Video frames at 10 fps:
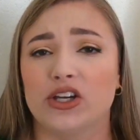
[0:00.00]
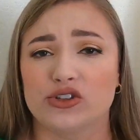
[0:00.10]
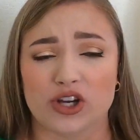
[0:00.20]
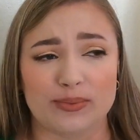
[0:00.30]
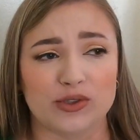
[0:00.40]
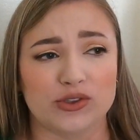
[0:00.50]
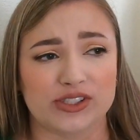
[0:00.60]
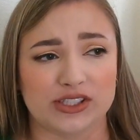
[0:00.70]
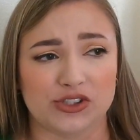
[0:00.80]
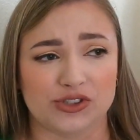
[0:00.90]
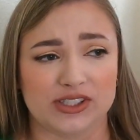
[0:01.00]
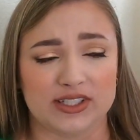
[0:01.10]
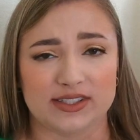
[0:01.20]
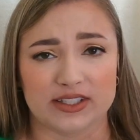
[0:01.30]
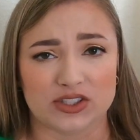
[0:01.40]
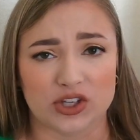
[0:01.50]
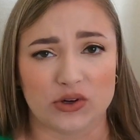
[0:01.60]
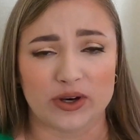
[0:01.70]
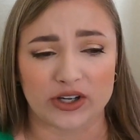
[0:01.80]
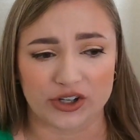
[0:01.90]
tropical citrusy scents
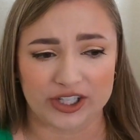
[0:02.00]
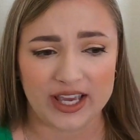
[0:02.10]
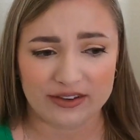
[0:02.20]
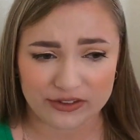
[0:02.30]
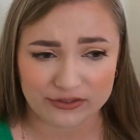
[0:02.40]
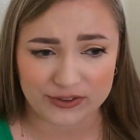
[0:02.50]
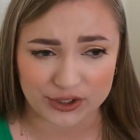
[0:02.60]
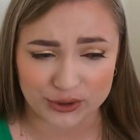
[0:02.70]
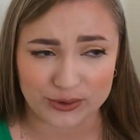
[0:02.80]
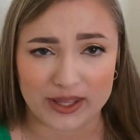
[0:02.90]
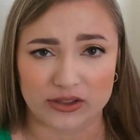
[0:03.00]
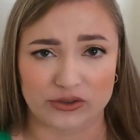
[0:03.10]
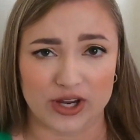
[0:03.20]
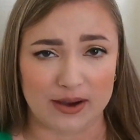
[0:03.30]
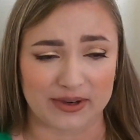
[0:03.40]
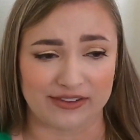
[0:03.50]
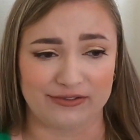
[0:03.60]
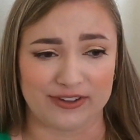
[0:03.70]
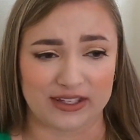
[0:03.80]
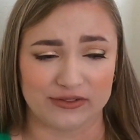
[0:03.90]
go, I already have a few and they're not my
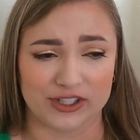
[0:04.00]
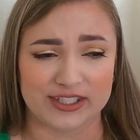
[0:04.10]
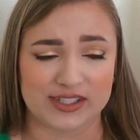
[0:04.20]
favorite.